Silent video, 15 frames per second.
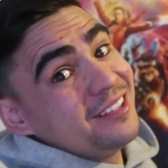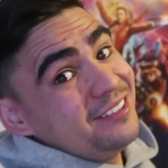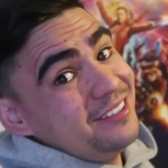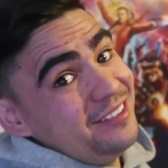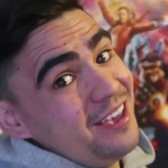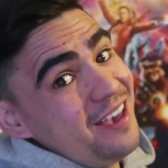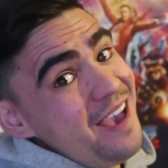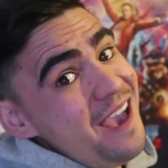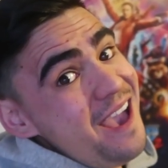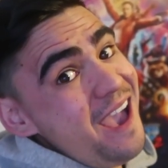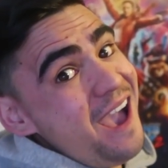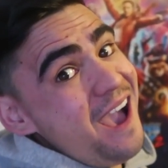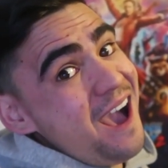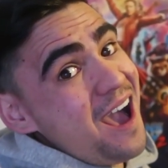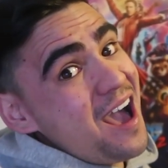
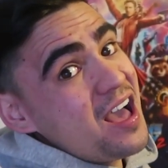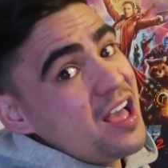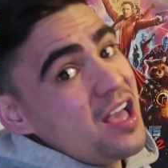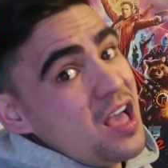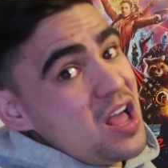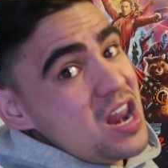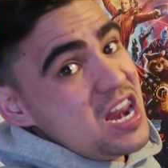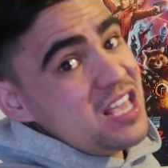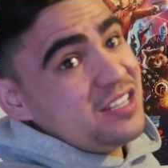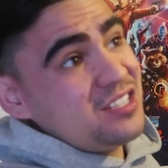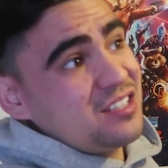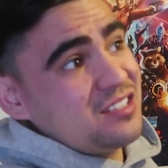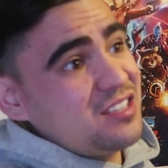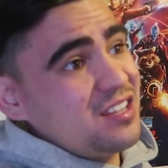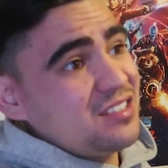Yeah! Let's
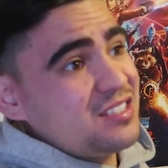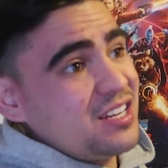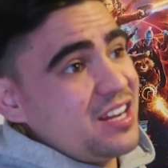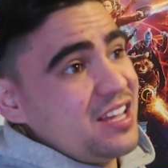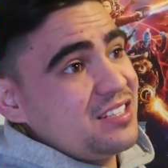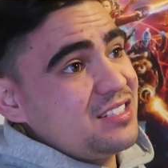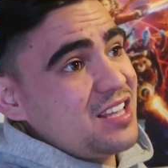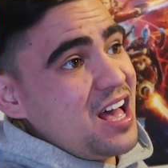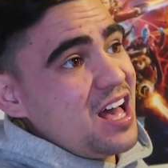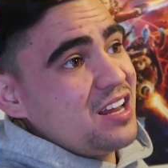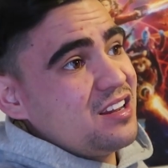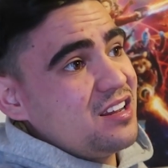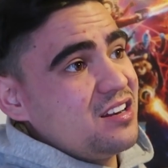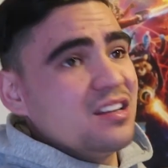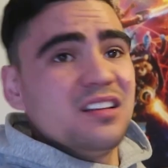just get today
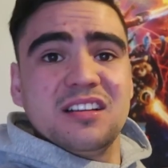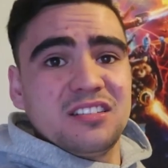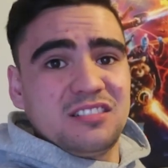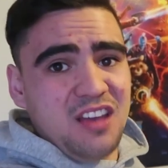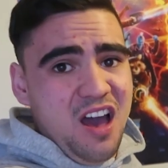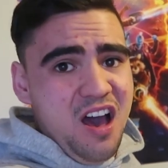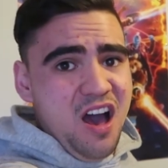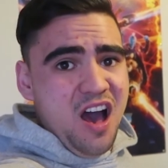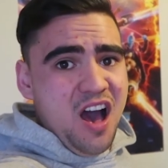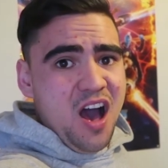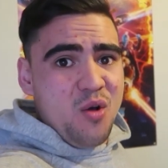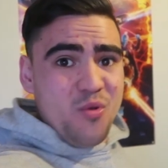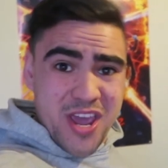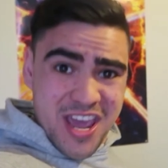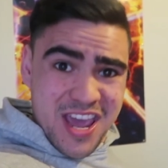started,
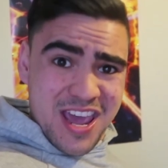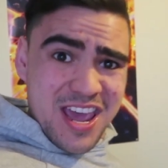shall we?